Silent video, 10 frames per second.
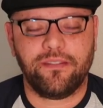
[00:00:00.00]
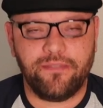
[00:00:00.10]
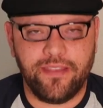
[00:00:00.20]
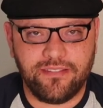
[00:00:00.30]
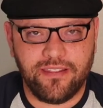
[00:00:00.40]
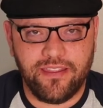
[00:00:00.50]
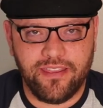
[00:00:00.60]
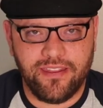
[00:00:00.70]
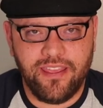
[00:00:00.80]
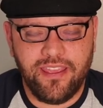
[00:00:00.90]
invested
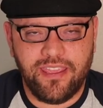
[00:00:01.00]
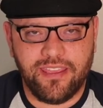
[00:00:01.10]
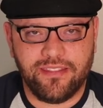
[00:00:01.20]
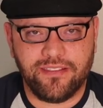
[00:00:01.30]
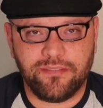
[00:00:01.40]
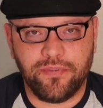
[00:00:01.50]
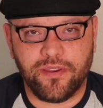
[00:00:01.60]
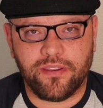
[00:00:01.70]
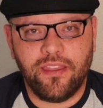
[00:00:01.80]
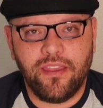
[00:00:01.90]
in in this
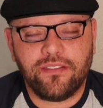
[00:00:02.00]
book.